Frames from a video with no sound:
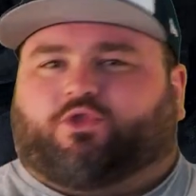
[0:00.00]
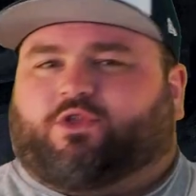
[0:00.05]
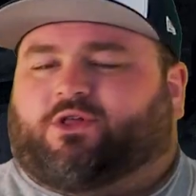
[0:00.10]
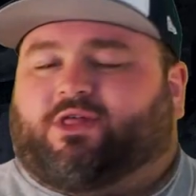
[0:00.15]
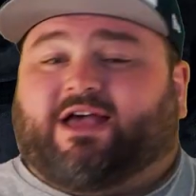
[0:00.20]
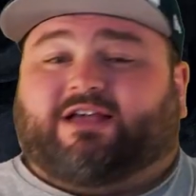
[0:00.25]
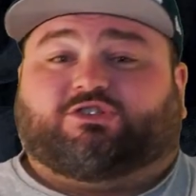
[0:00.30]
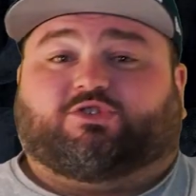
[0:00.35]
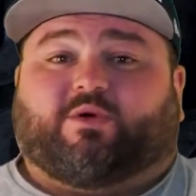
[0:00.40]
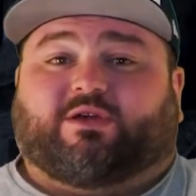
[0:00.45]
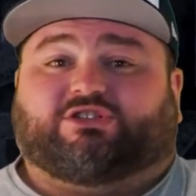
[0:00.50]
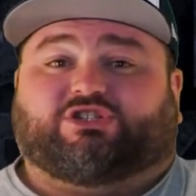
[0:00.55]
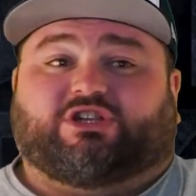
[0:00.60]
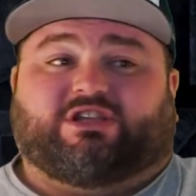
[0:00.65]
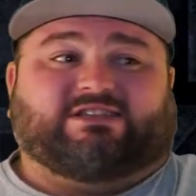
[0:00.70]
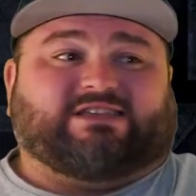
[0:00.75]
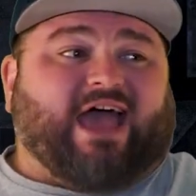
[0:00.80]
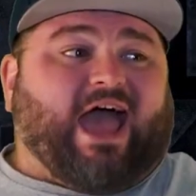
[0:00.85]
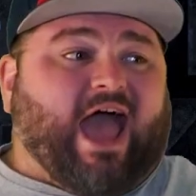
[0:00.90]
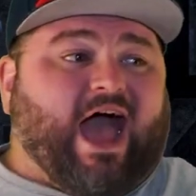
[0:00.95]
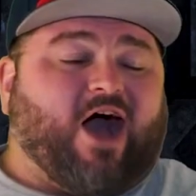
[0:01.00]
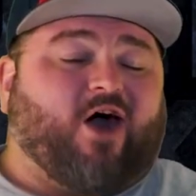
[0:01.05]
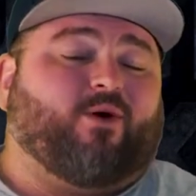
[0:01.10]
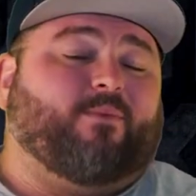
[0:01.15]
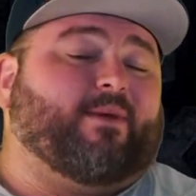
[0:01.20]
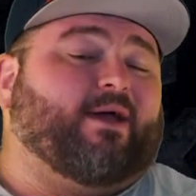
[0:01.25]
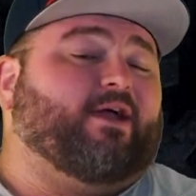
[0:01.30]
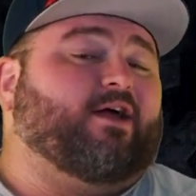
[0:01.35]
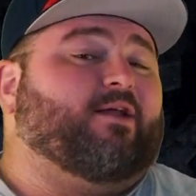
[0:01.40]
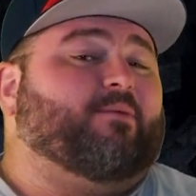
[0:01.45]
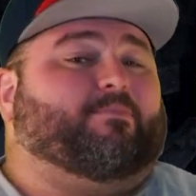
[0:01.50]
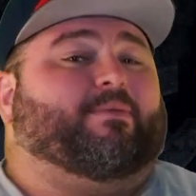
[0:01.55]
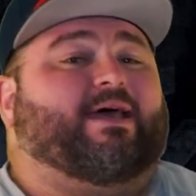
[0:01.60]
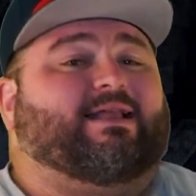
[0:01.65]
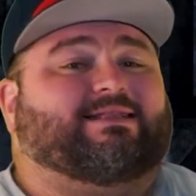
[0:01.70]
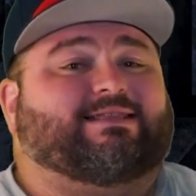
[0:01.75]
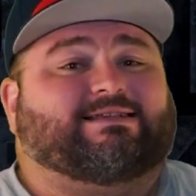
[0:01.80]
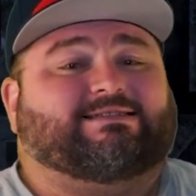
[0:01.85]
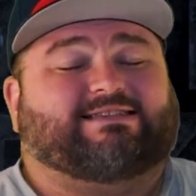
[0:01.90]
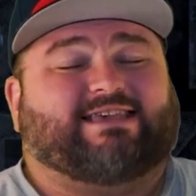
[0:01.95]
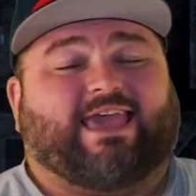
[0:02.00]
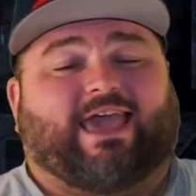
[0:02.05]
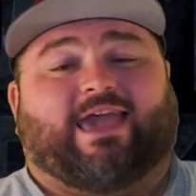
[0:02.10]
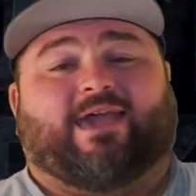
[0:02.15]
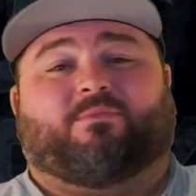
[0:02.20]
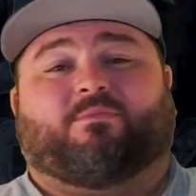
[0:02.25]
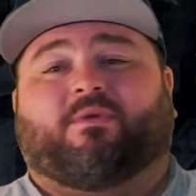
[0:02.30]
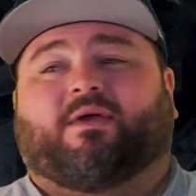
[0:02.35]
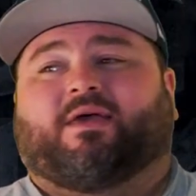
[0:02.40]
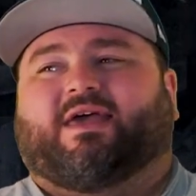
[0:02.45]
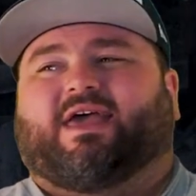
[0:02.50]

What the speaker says: the last question is, how am I gonna bet this game?